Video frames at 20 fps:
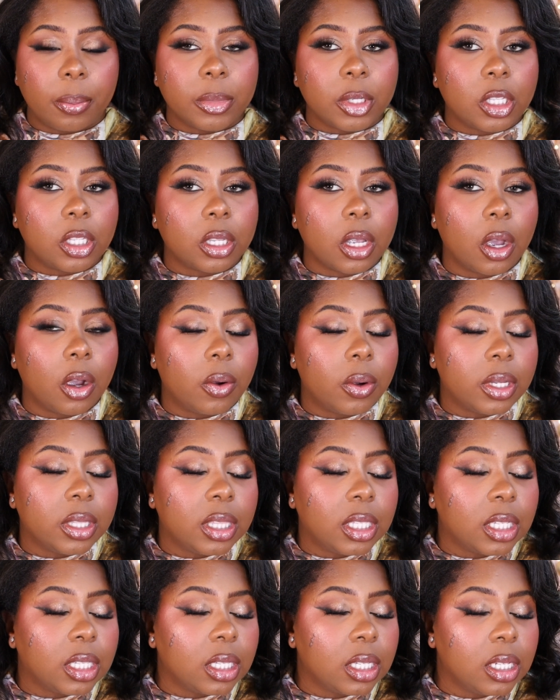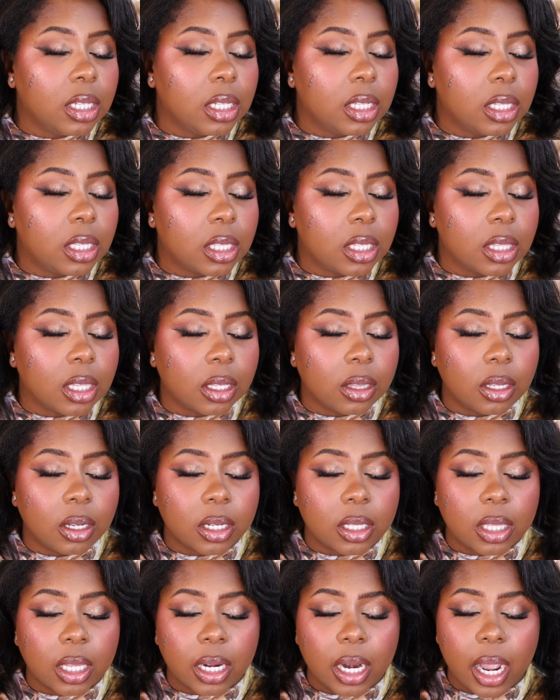So this is the
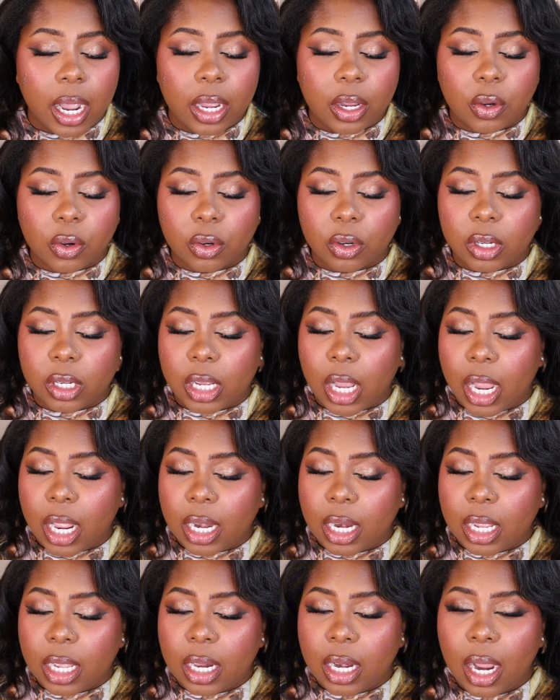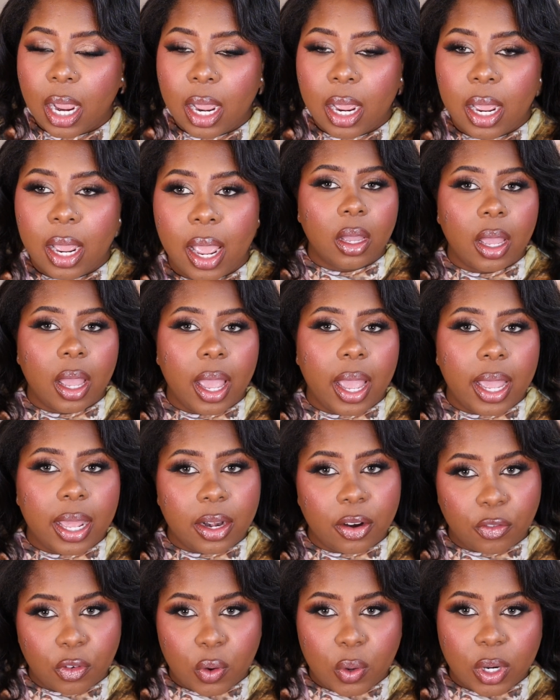look that I created. And
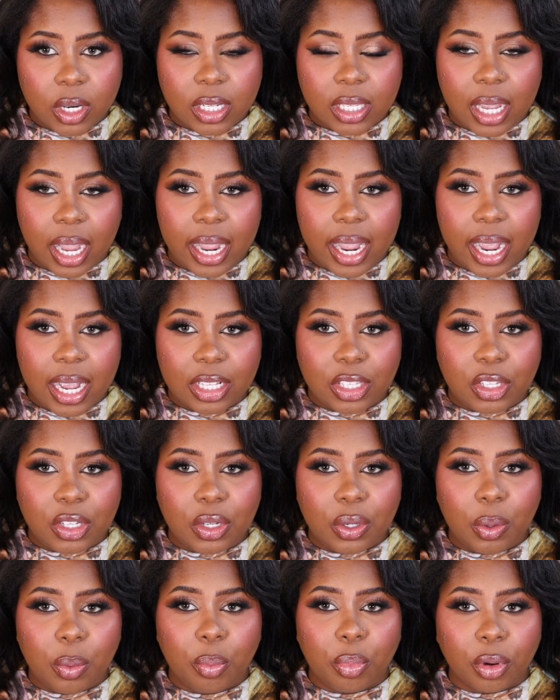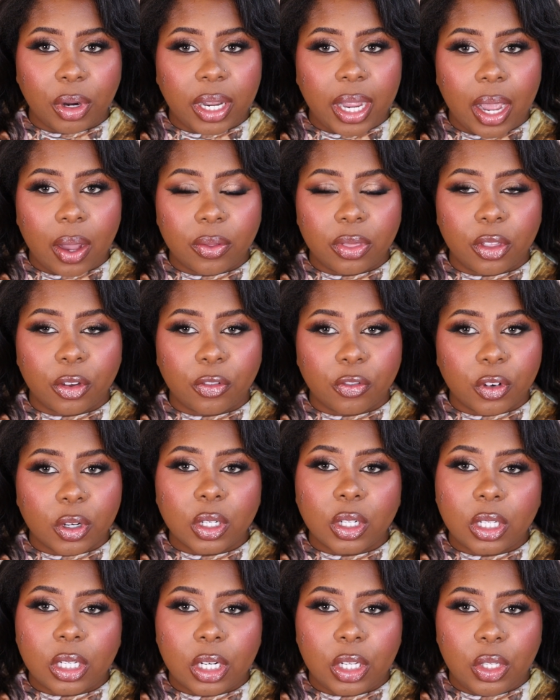of course, I had to bring out the
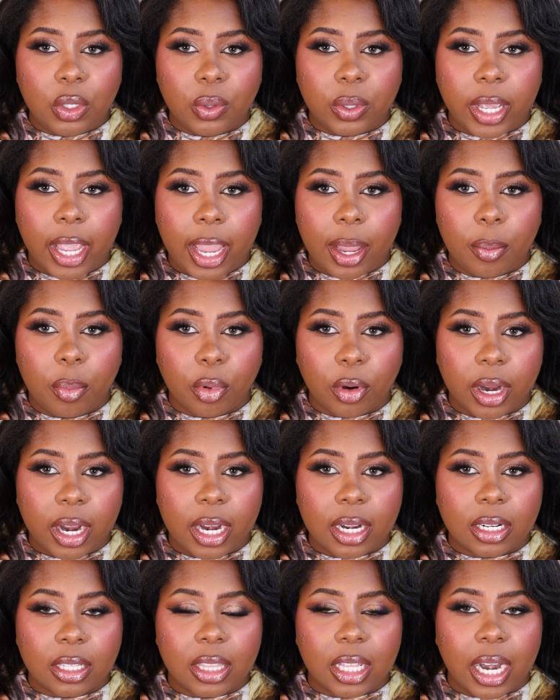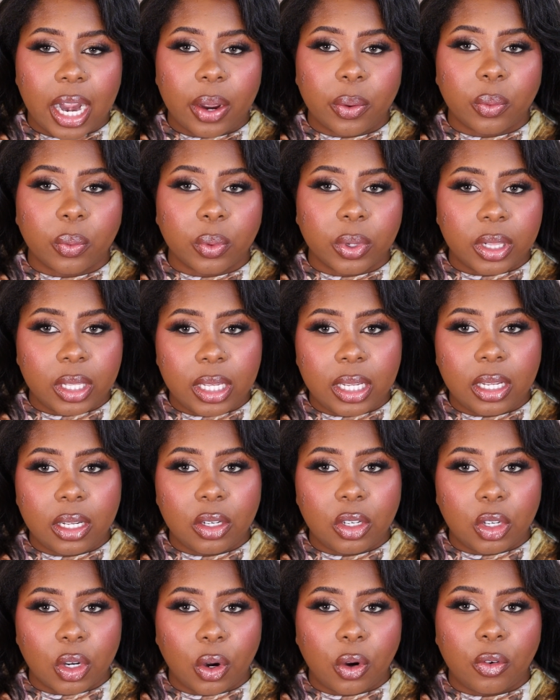first UK brand that I really
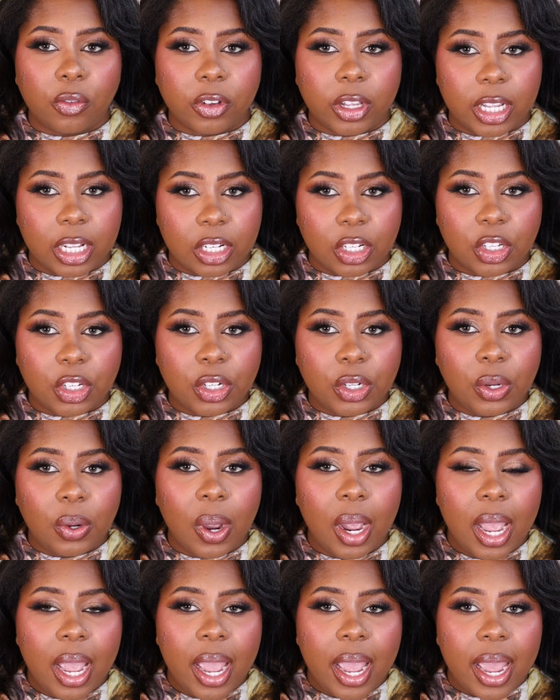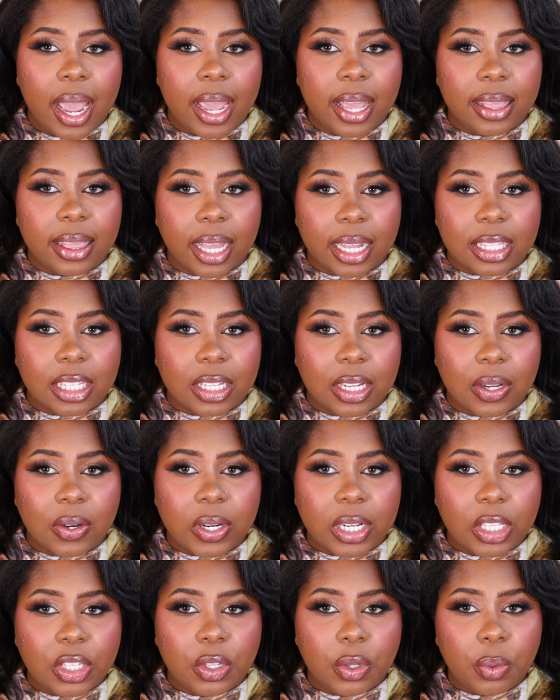dove into, and that's
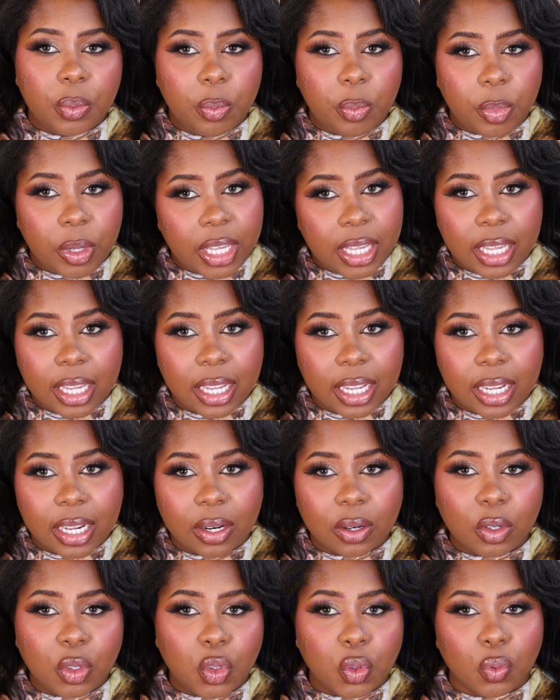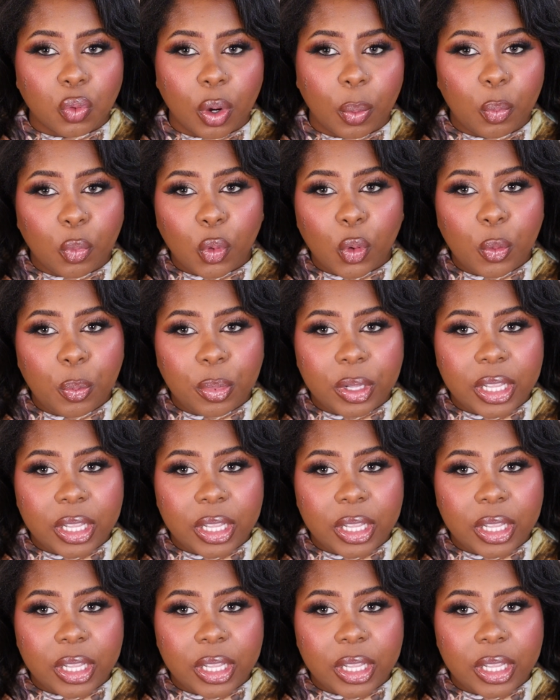going to be, drumroll